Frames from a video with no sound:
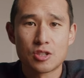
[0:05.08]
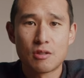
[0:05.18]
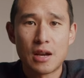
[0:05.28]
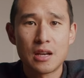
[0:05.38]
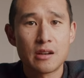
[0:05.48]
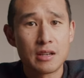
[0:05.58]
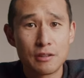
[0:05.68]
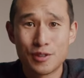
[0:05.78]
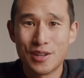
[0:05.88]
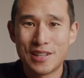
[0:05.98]
Australia. And
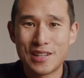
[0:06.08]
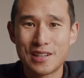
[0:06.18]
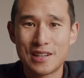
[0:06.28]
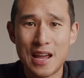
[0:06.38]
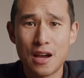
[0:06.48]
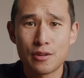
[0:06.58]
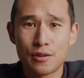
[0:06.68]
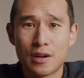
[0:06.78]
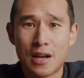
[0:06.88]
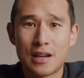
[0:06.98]
if you're here now,
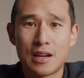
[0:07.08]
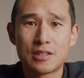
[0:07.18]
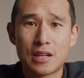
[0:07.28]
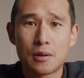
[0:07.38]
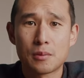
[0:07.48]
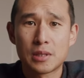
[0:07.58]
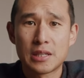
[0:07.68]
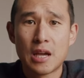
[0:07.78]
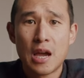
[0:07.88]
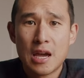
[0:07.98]
you are
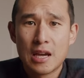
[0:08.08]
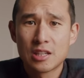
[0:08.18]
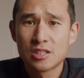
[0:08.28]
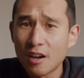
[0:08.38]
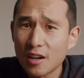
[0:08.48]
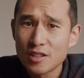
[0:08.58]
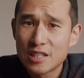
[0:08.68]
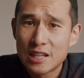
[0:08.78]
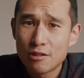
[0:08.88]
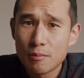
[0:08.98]
undoubtedly excited
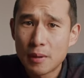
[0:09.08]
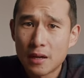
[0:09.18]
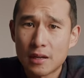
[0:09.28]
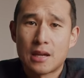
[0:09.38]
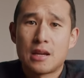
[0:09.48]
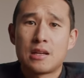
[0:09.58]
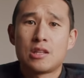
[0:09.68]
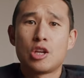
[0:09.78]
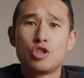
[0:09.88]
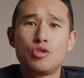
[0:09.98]
to hear about a,
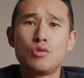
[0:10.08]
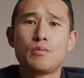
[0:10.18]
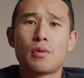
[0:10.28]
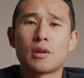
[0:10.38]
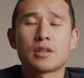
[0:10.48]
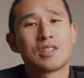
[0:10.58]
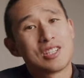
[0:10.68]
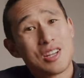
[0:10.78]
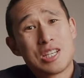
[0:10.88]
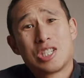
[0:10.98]
uh, a new product
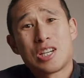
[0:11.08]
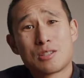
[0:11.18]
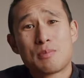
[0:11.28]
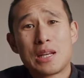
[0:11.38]
that's uh, just